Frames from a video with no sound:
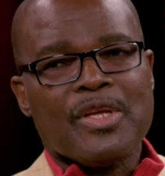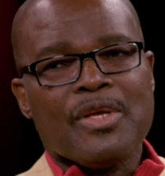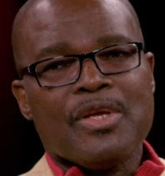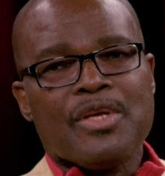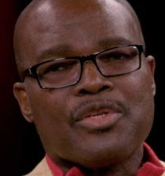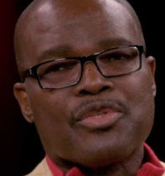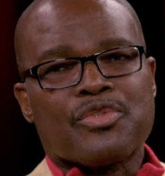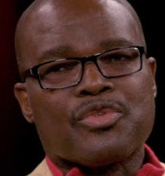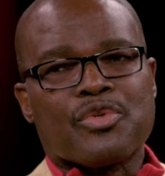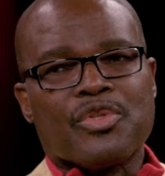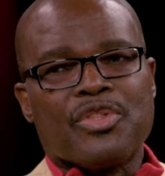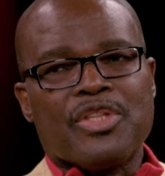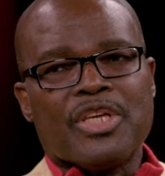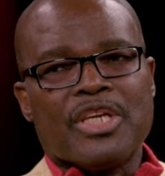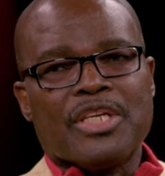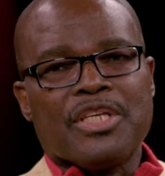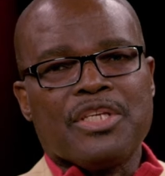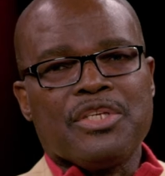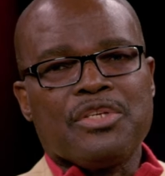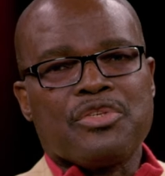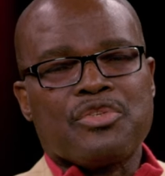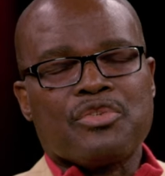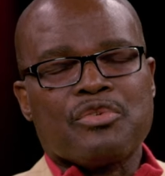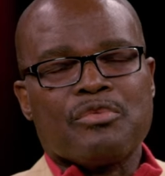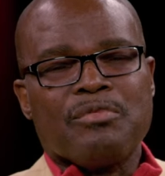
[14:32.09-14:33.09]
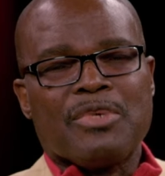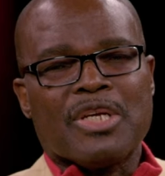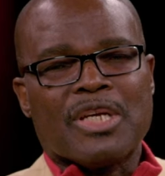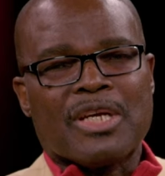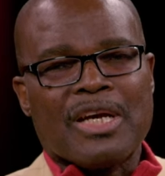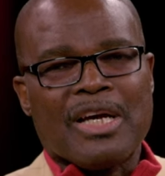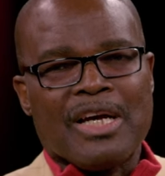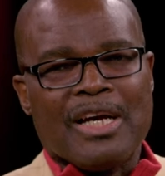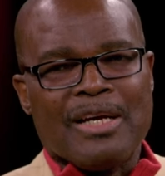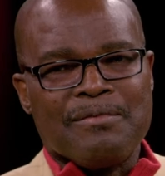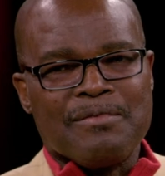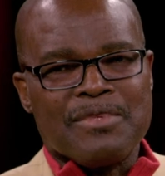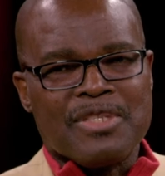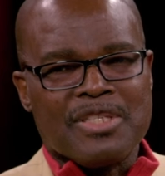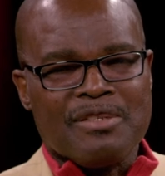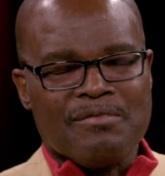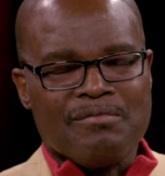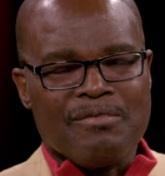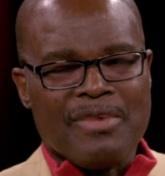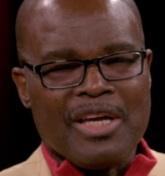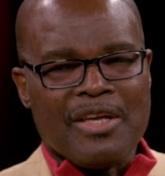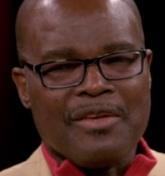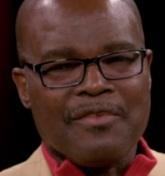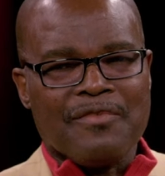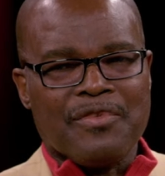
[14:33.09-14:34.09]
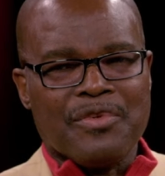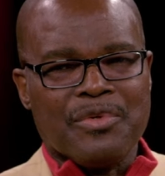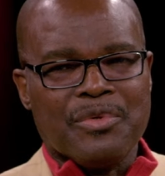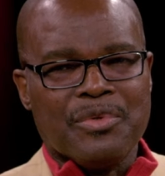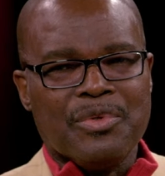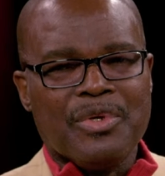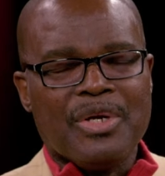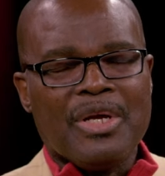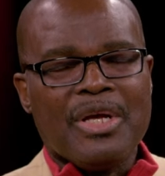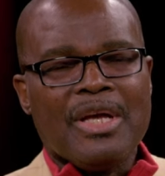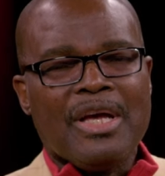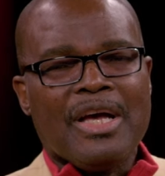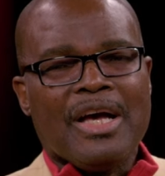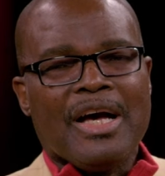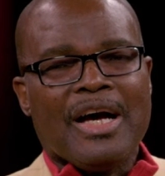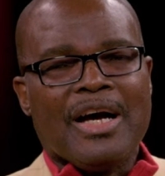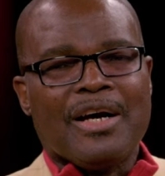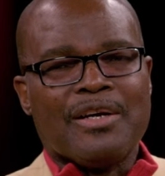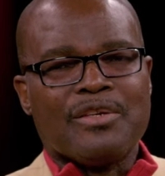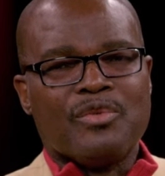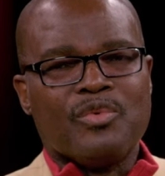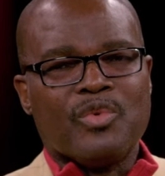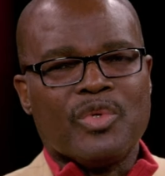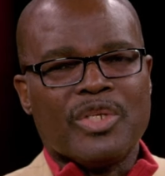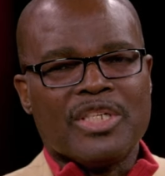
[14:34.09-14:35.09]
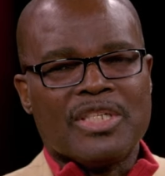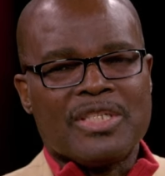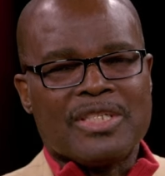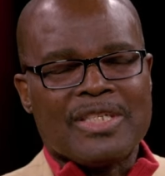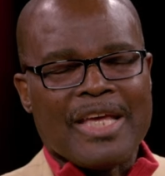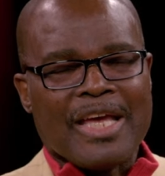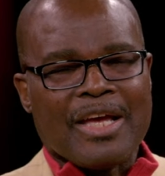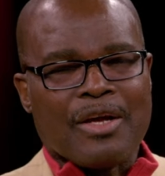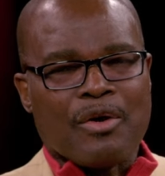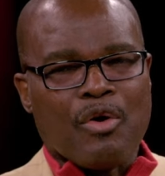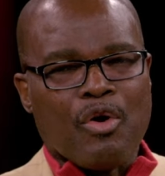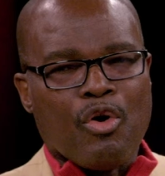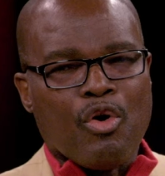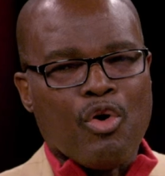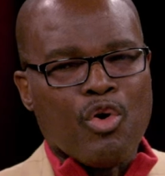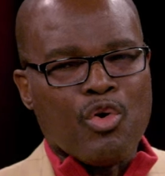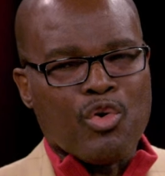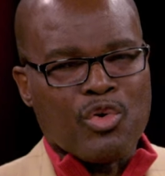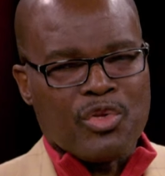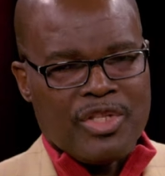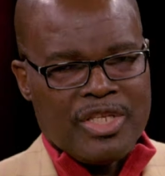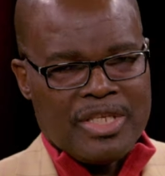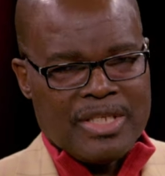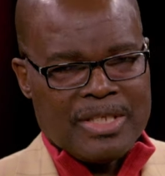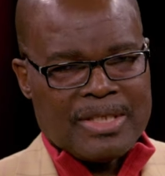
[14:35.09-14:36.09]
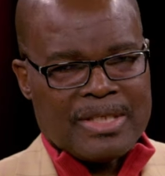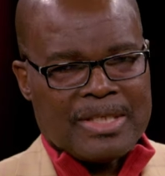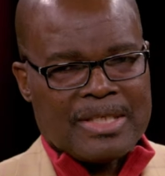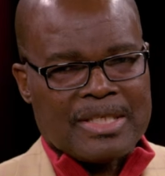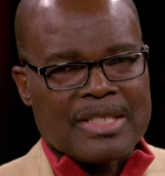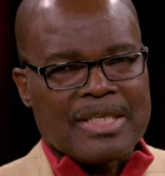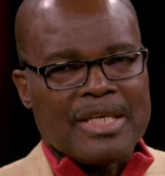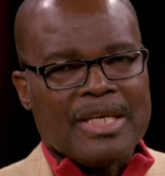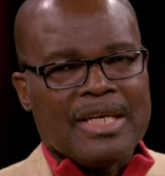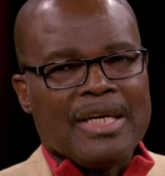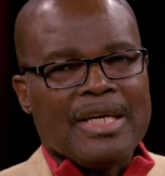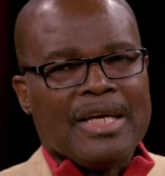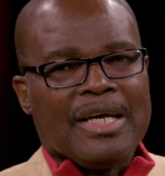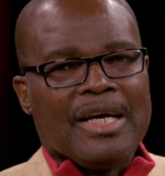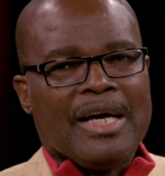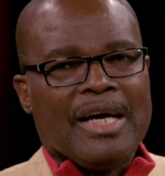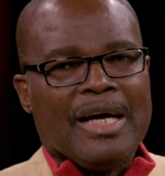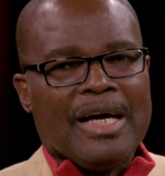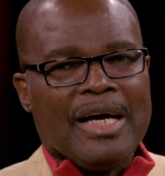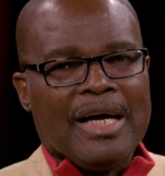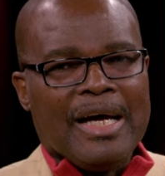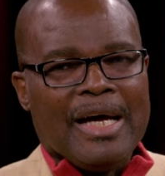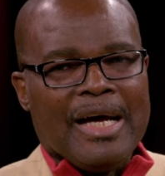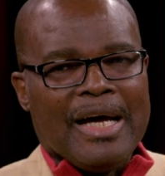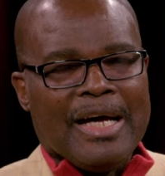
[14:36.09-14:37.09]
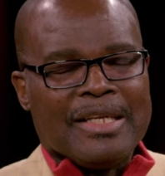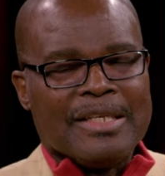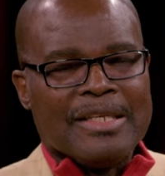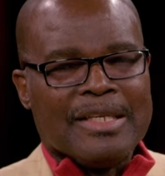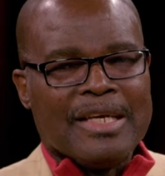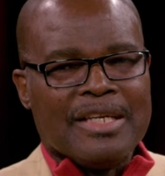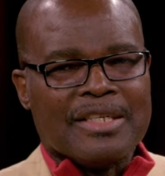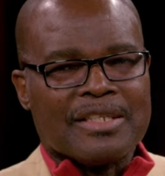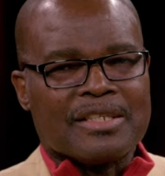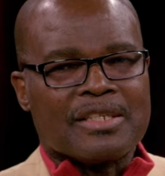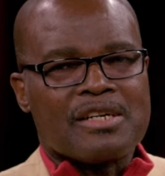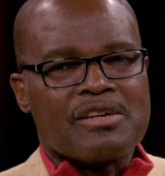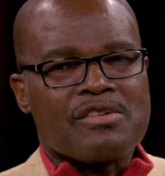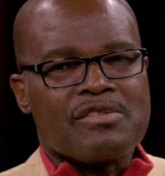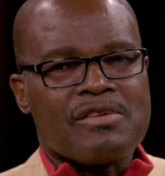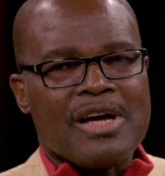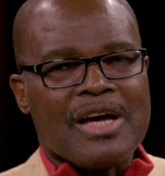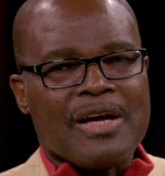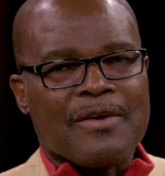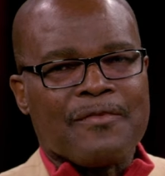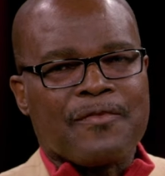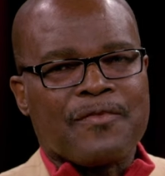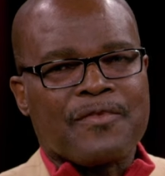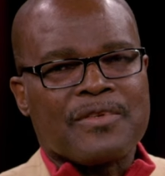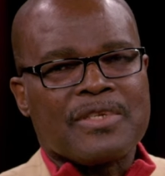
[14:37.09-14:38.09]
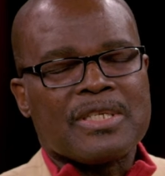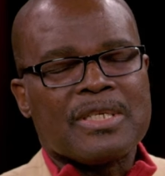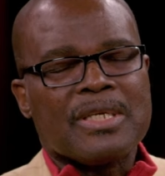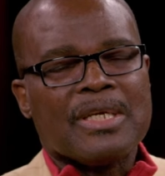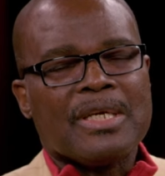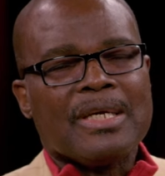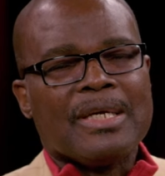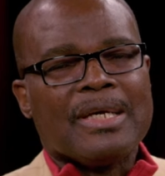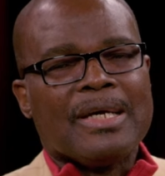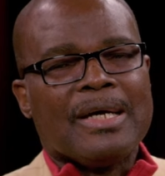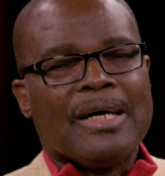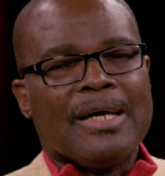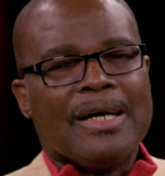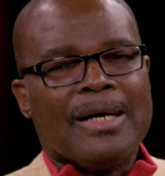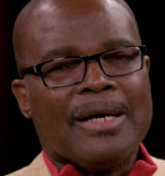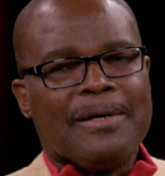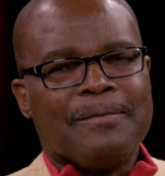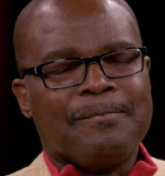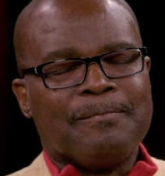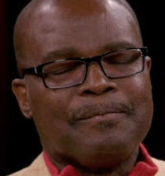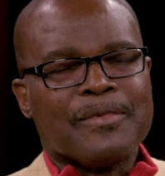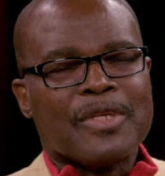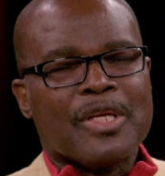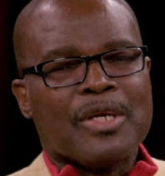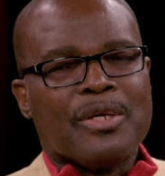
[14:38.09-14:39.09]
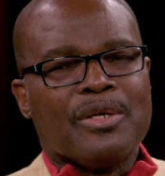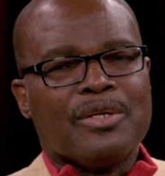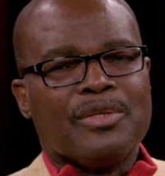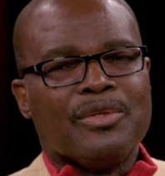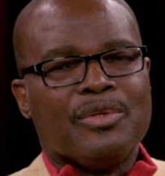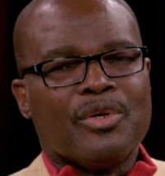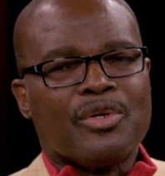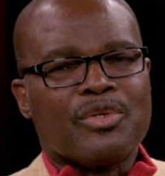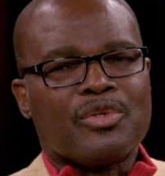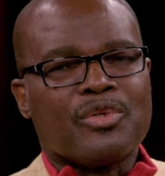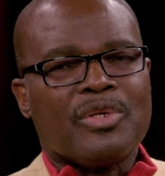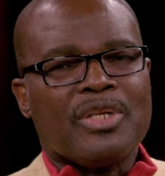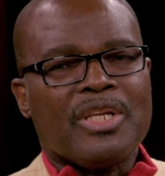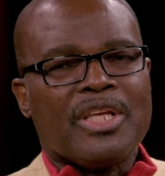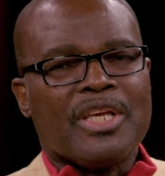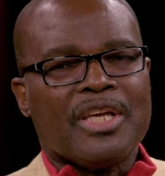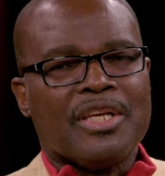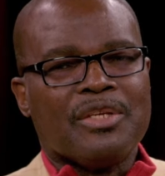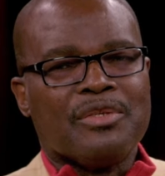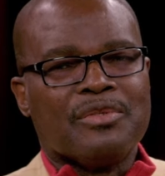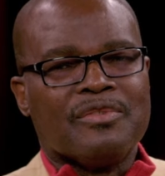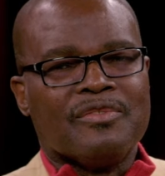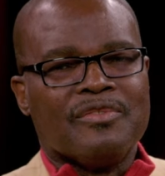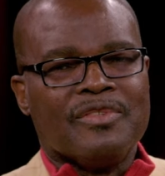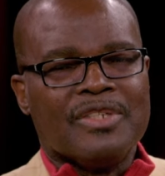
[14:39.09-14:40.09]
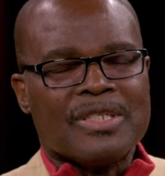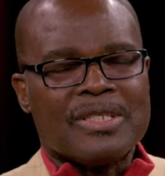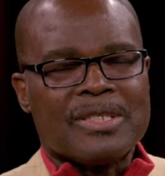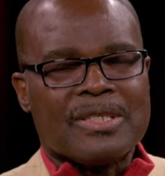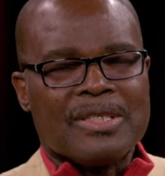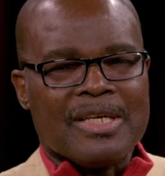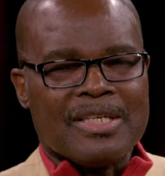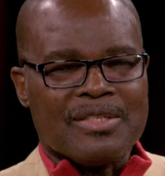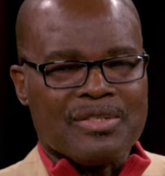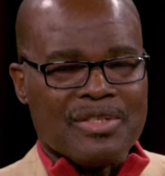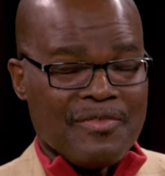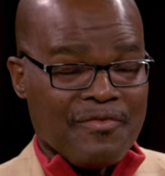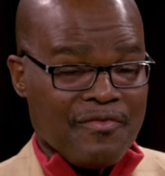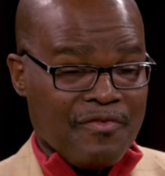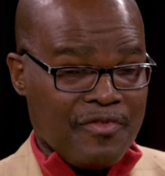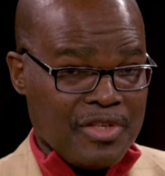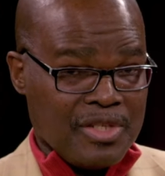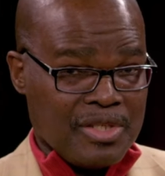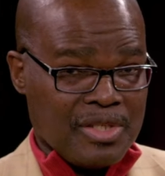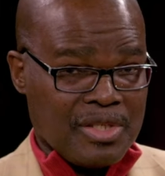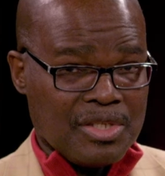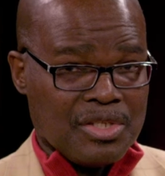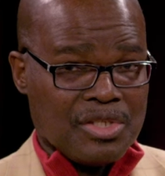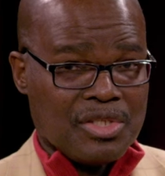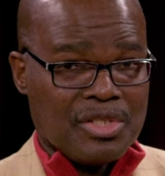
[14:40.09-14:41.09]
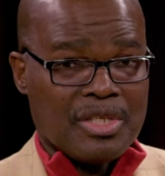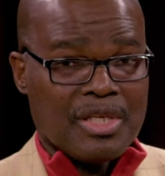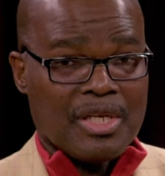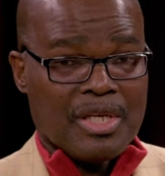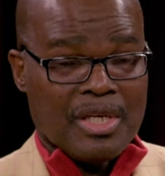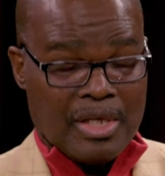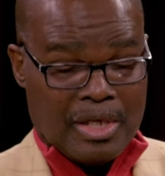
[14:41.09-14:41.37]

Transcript: So the issue becomes, in my view, how do we take all this uh, and, and craft um, not only a university as envisaged,